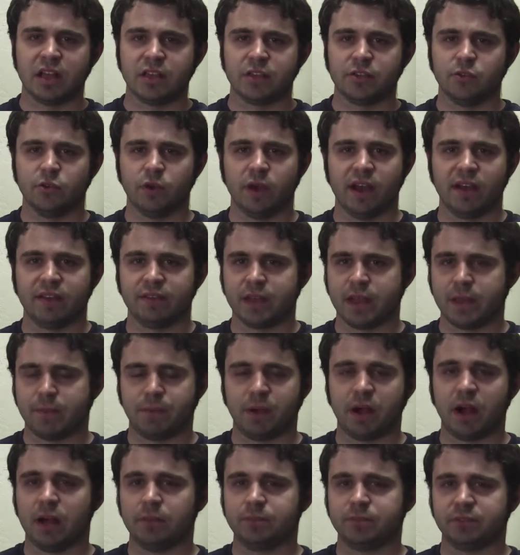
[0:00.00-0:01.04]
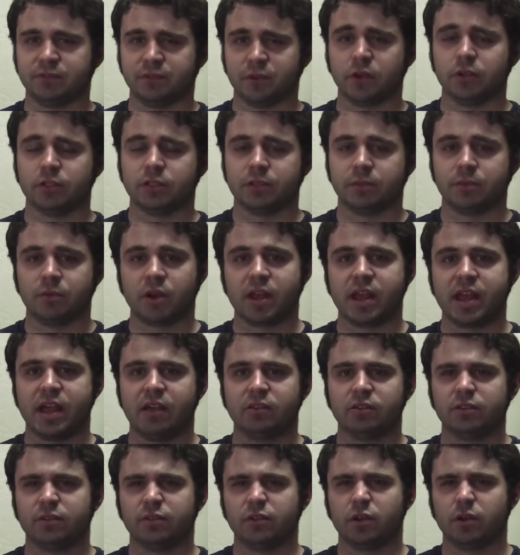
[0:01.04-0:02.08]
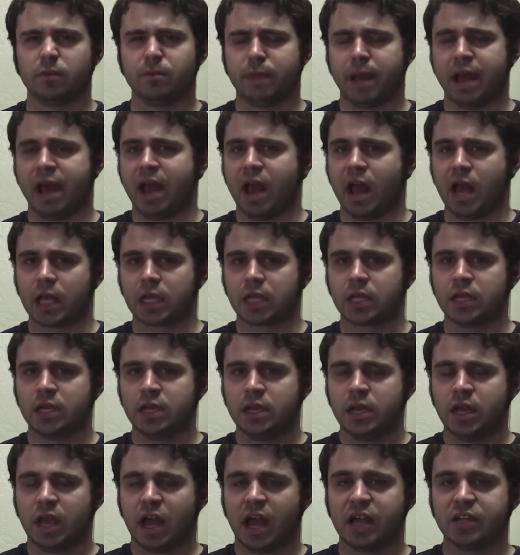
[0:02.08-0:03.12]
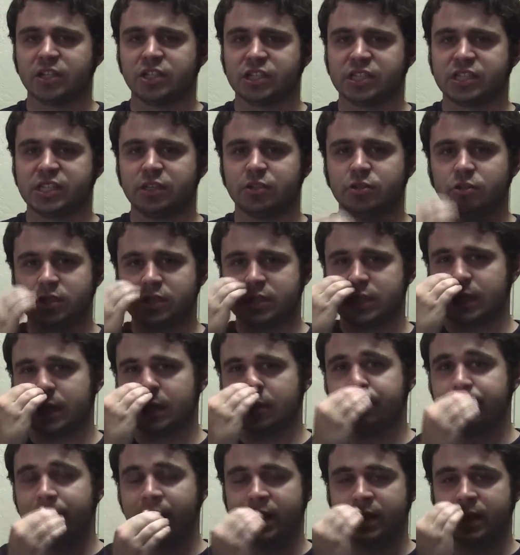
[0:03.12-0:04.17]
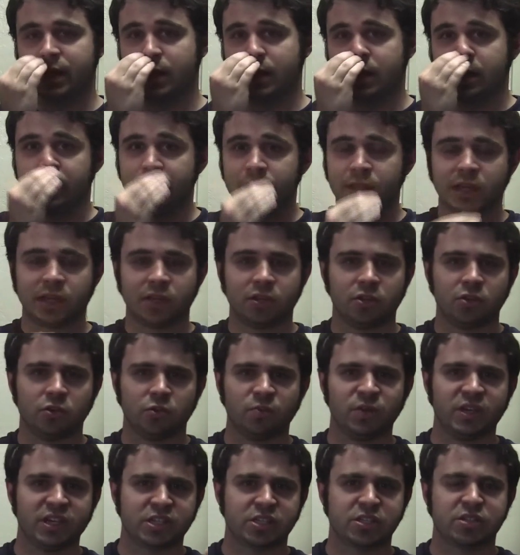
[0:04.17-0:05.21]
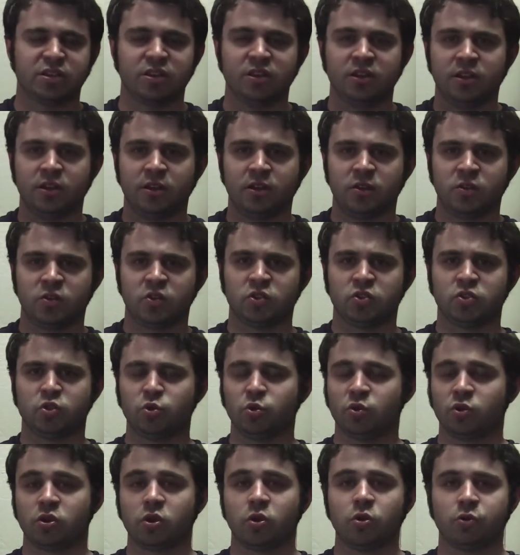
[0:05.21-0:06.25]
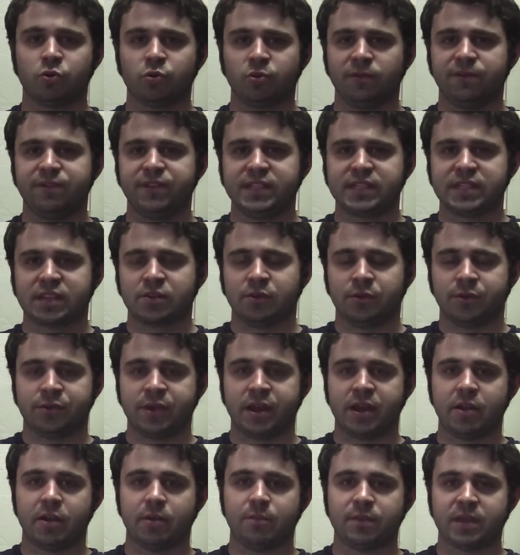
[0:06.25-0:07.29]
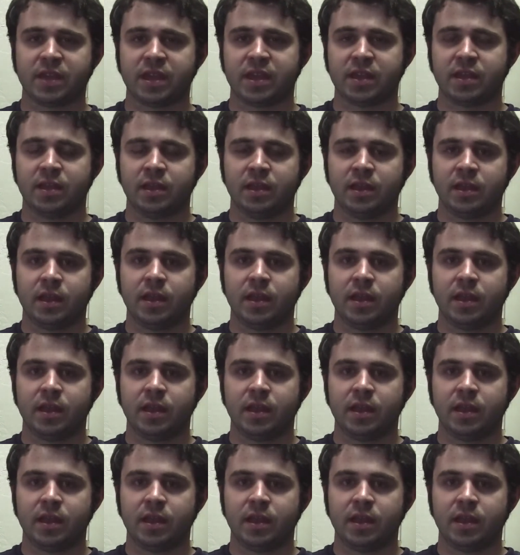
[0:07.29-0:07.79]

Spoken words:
you have a popped vertebrae out of your back. I just need to stick it back in, and then you must go through physical therapy.